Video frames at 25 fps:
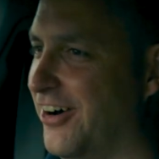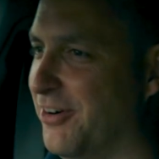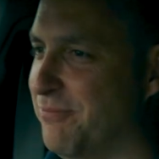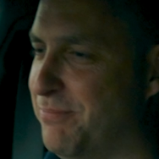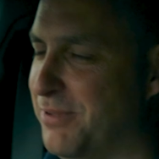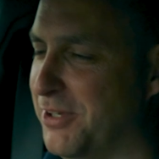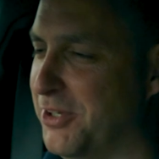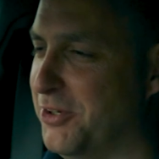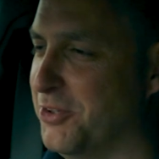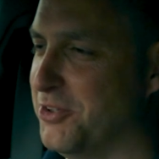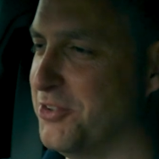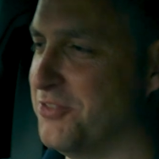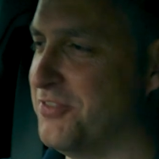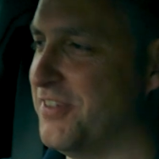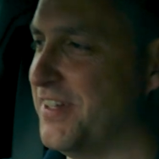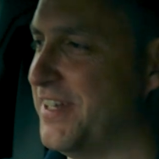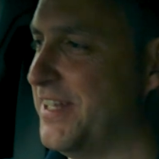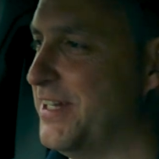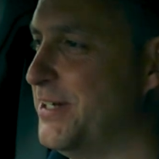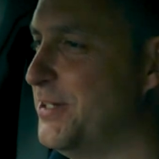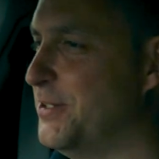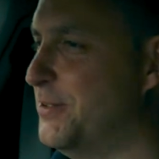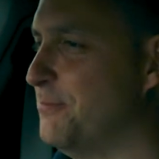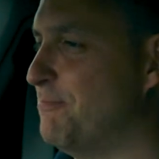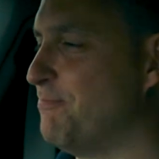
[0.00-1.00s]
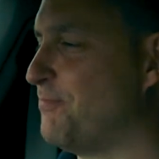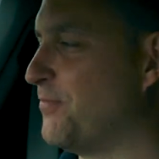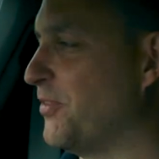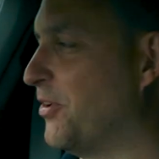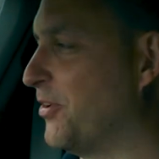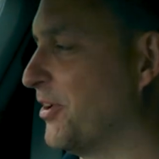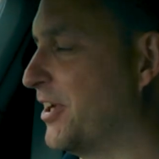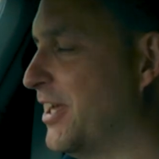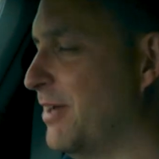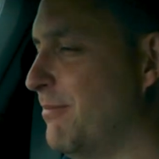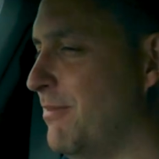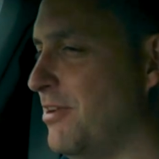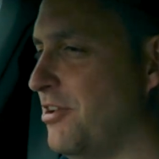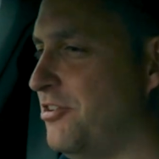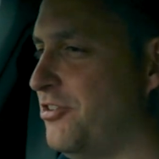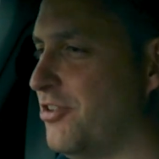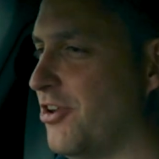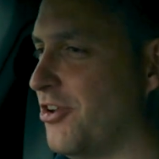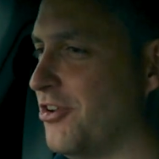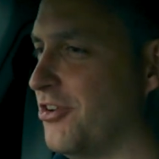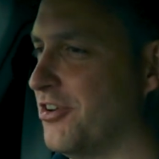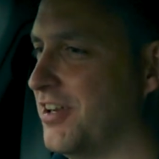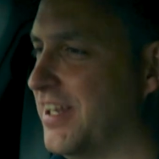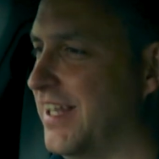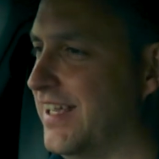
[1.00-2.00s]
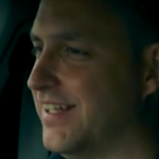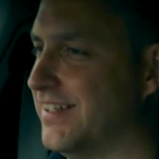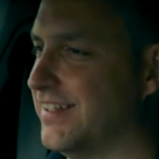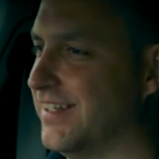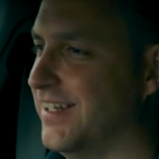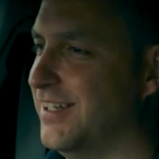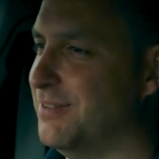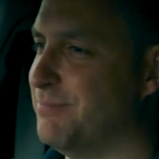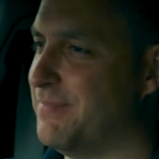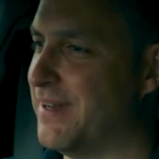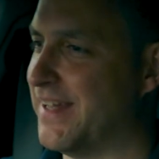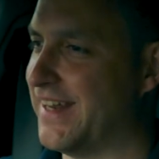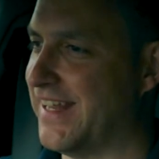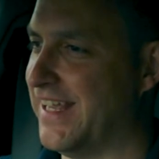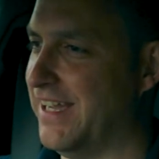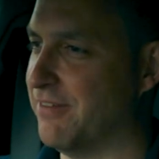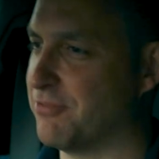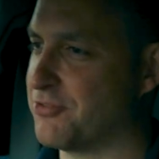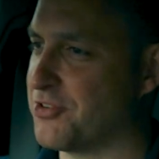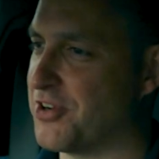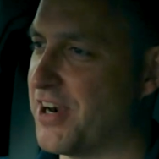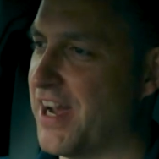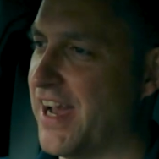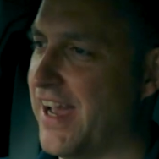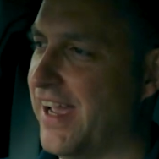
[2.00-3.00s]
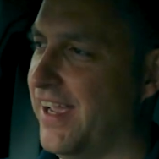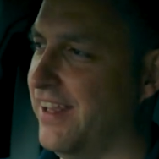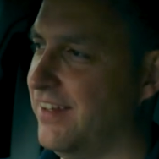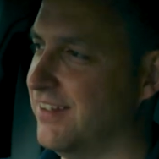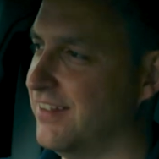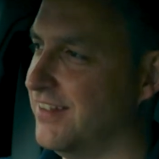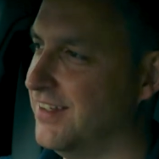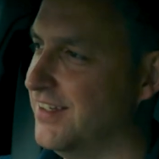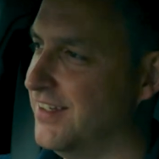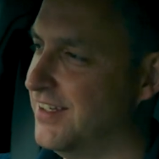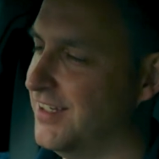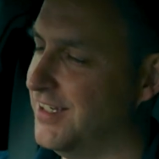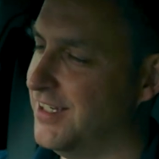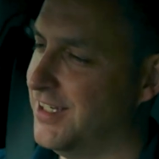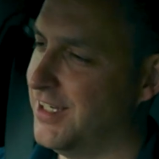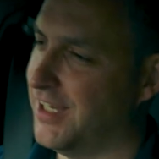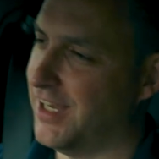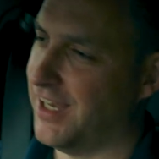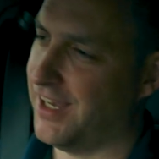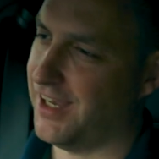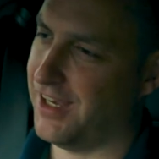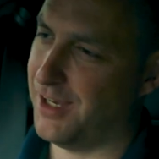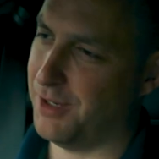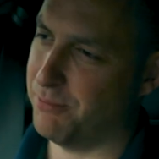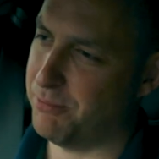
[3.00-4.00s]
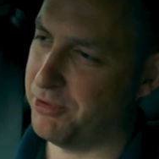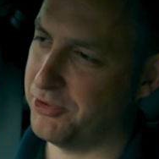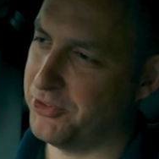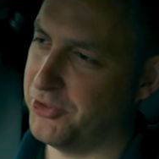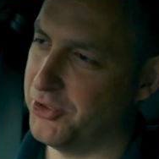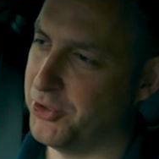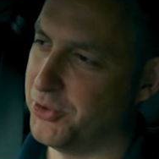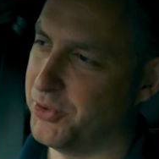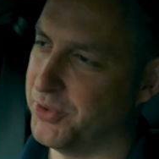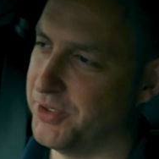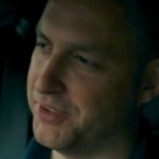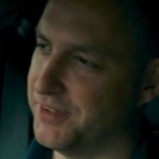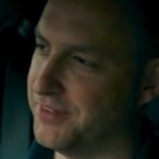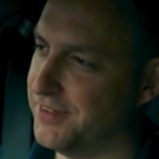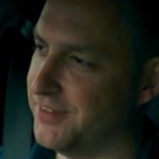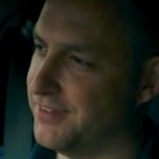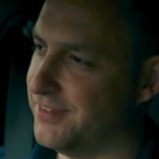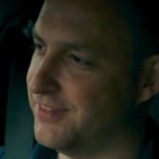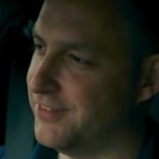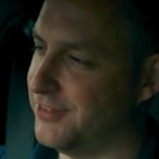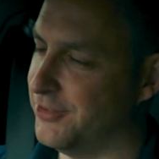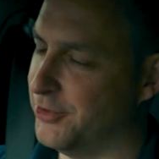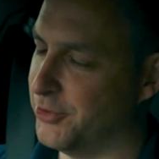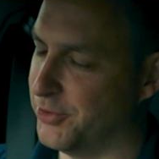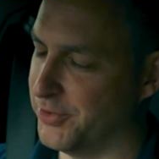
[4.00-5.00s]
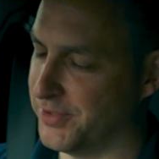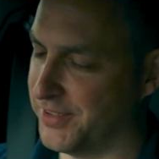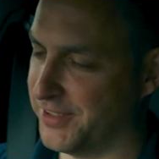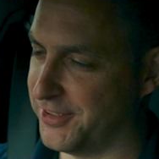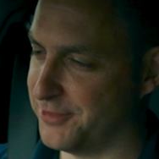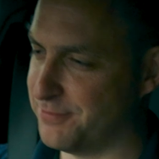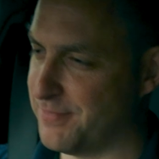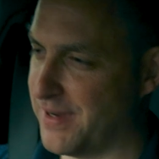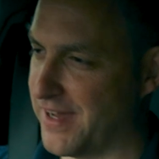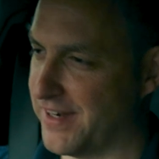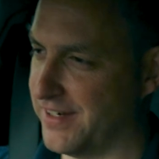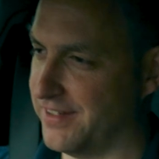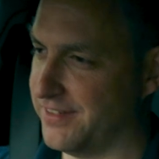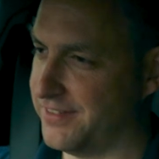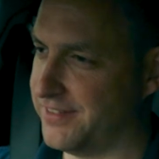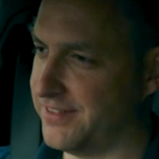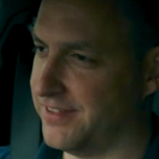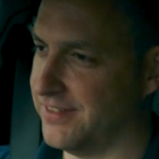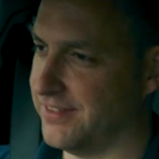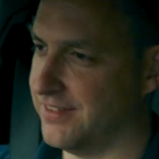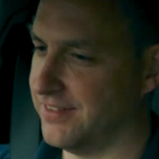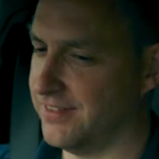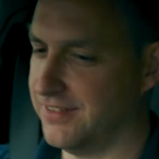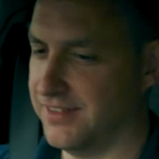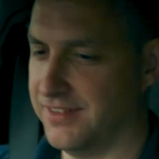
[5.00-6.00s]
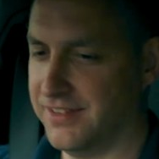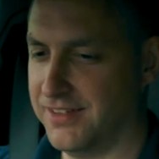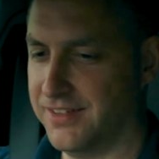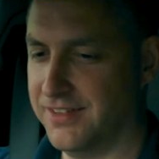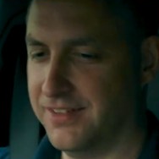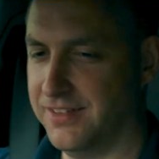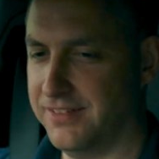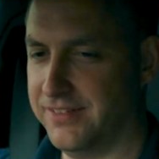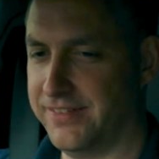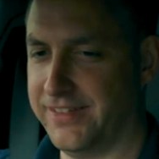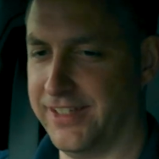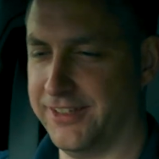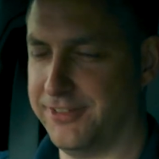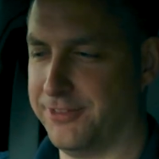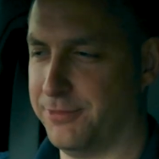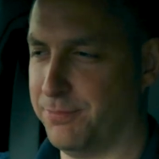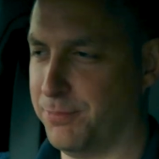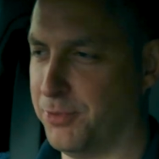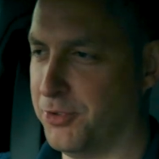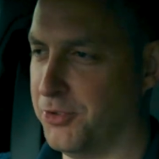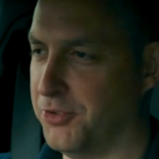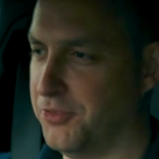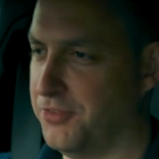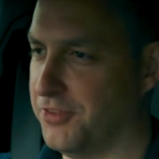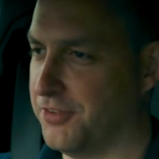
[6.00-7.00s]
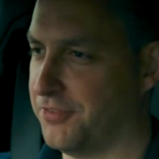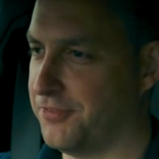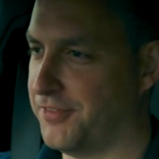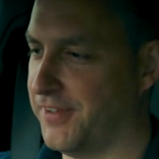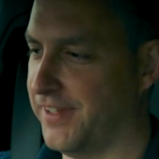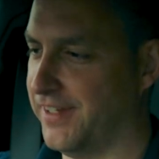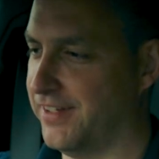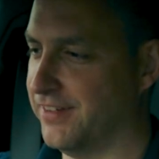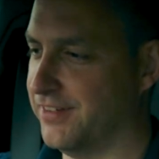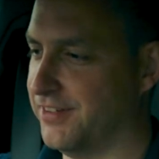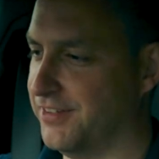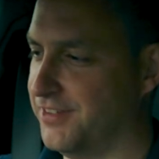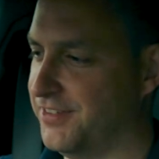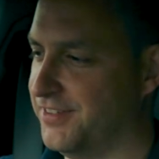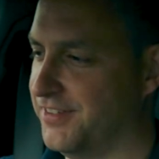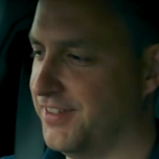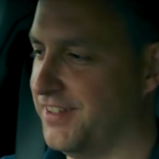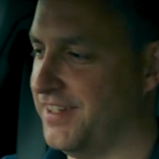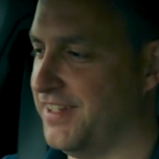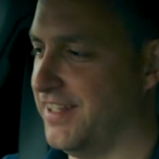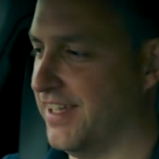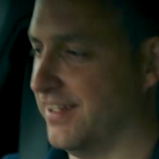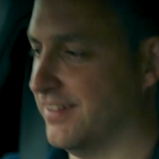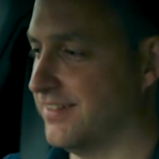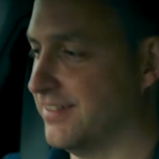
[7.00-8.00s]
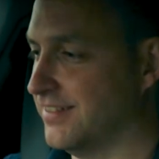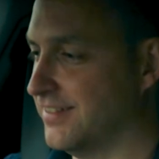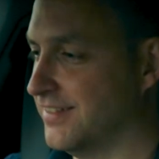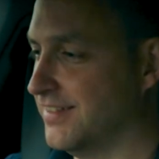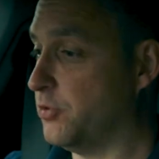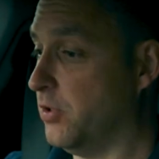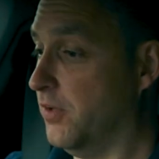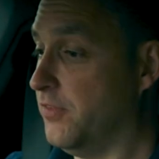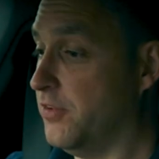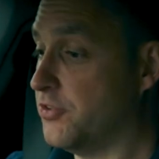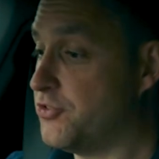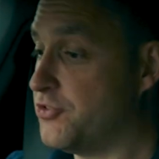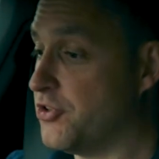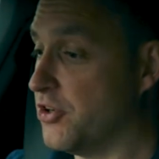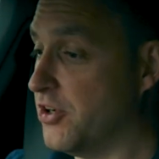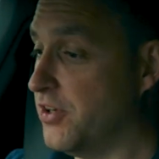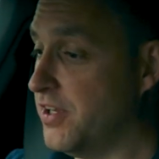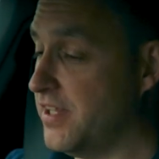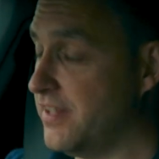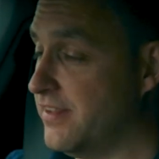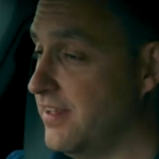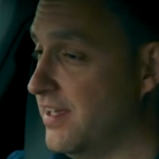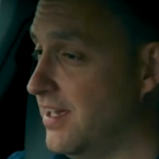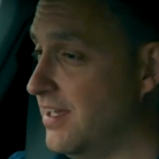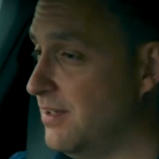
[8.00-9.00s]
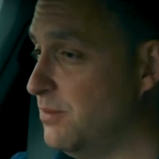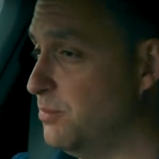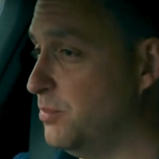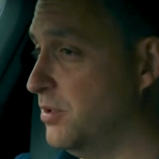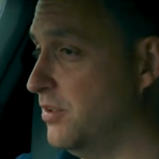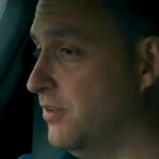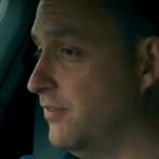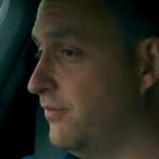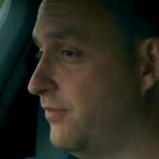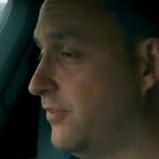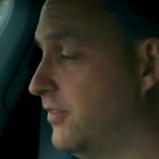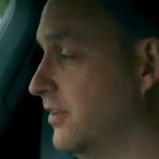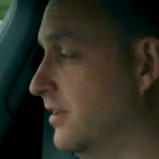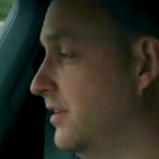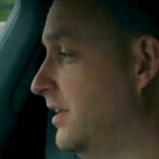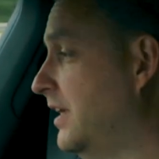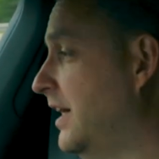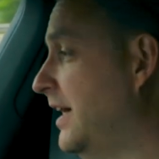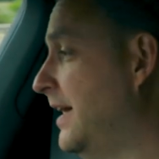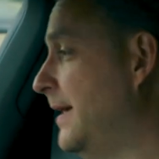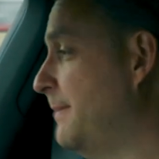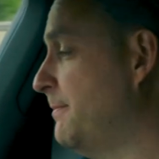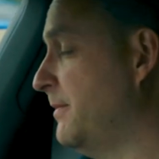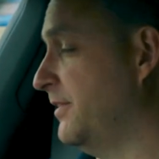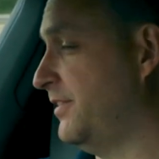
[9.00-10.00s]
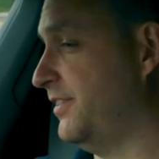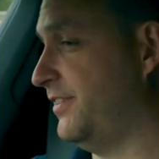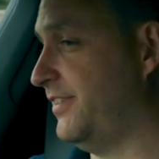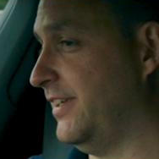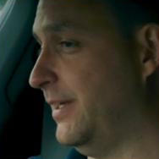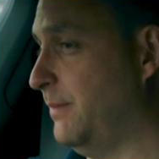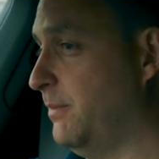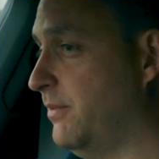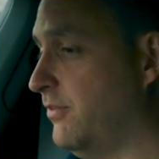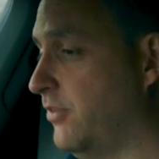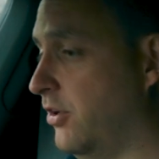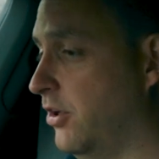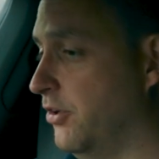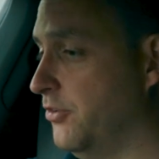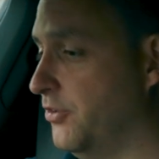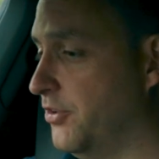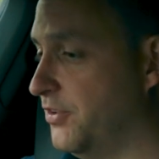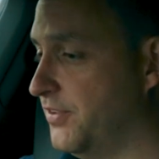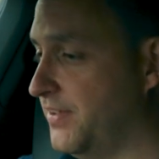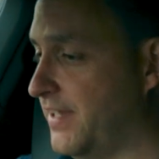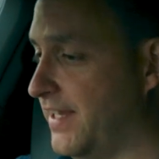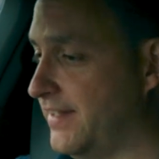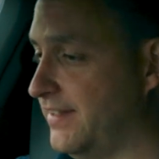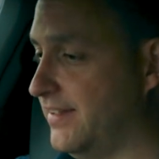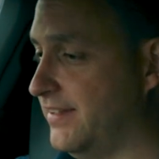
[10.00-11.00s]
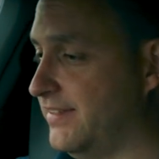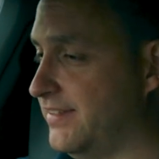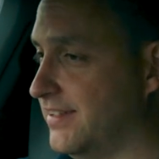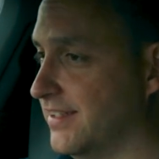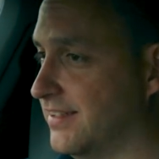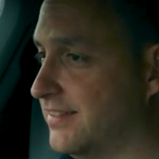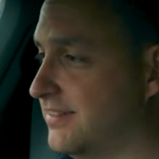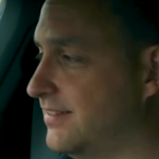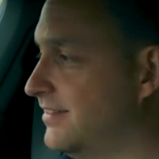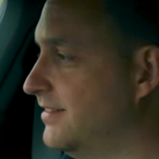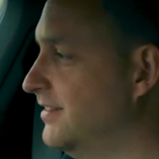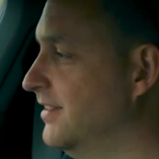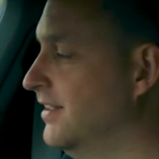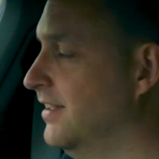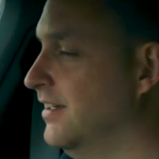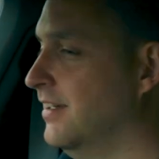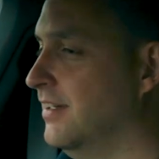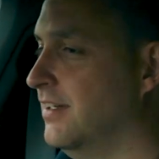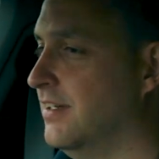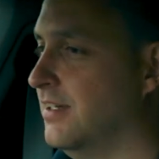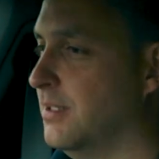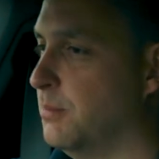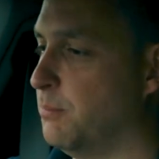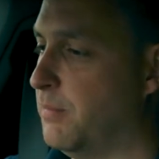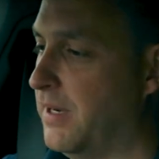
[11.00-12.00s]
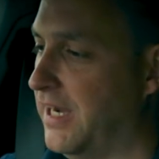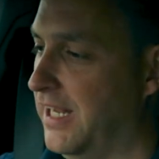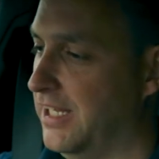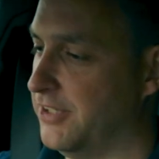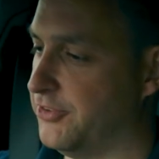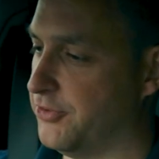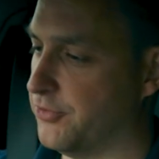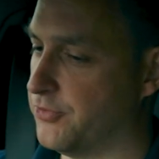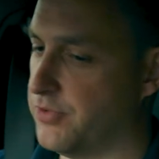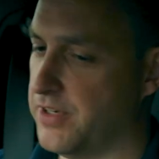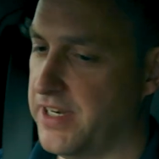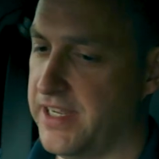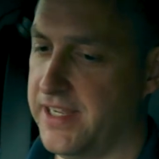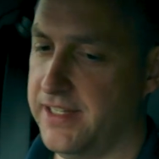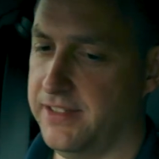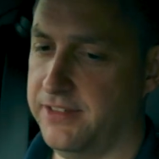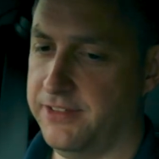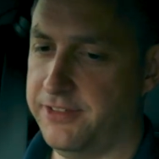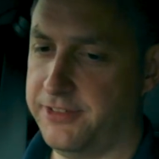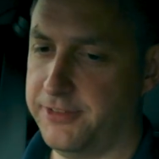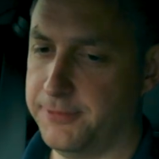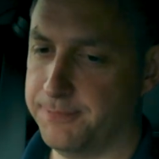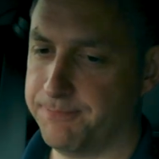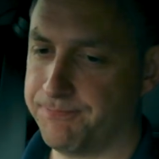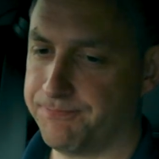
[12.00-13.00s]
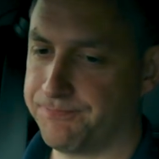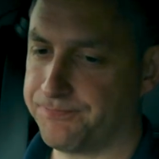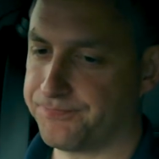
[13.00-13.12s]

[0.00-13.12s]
below the video, or give me a shout on LinkedIn. Many have tried, but no one has managed to disprove the figures yet. So on the journey then, we've, as I said, we've 196 miles of range.